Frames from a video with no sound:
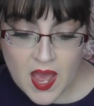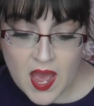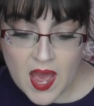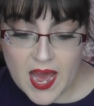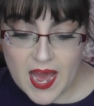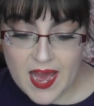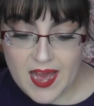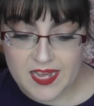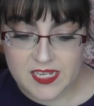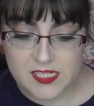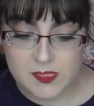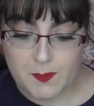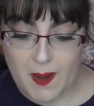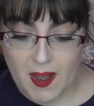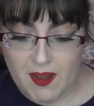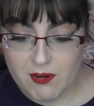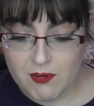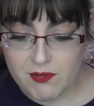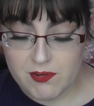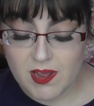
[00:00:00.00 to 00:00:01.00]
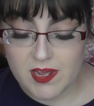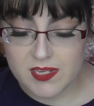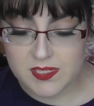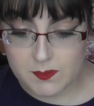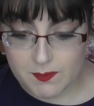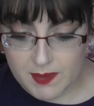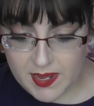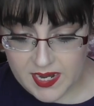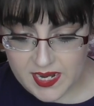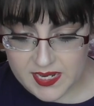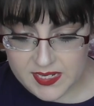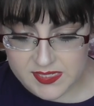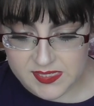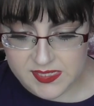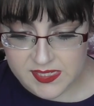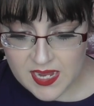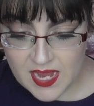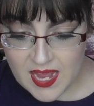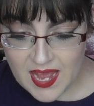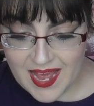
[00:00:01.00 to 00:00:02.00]
Sparrow Cosmetics
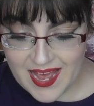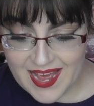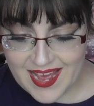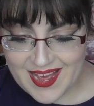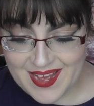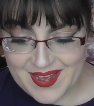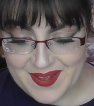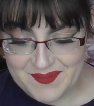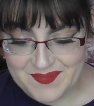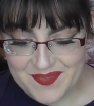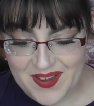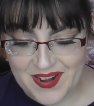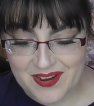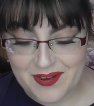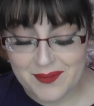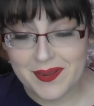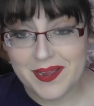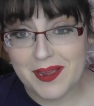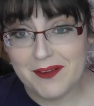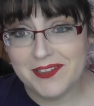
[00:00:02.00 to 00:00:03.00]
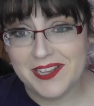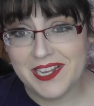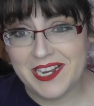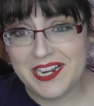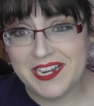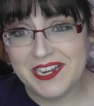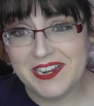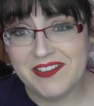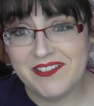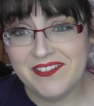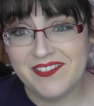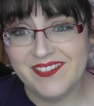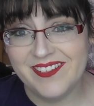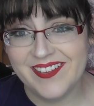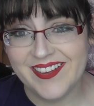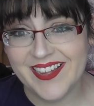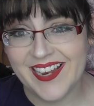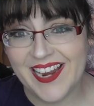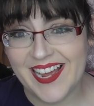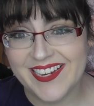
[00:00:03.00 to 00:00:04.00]
are coming out with a new
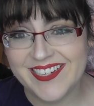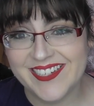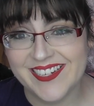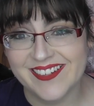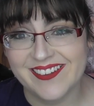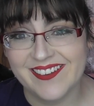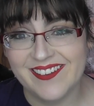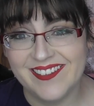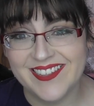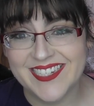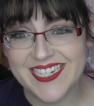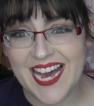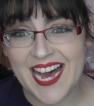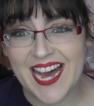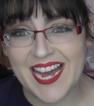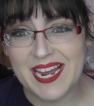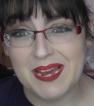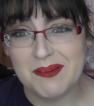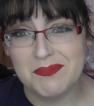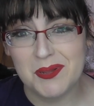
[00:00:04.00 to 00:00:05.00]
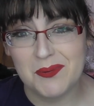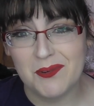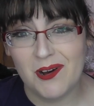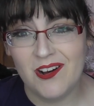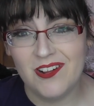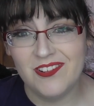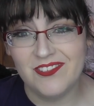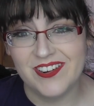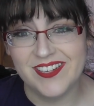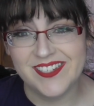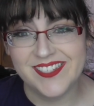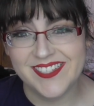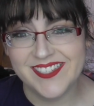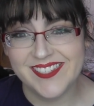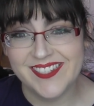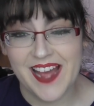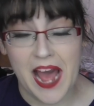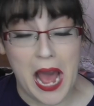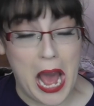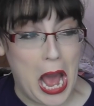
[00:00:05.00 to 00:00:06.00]
collection called I Am the Walrus.
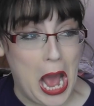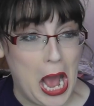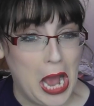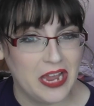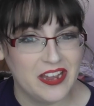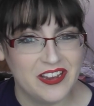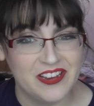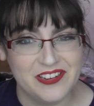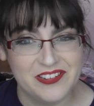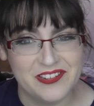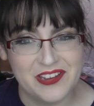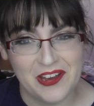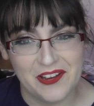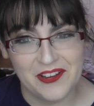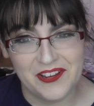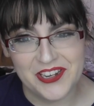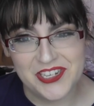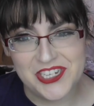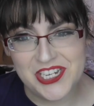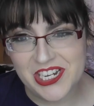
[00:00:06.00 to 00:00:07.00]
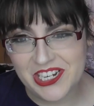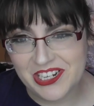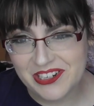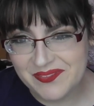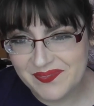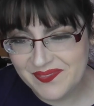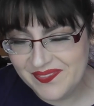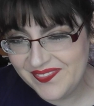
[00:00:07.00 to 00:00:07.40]
Cuckoo, cuckoo.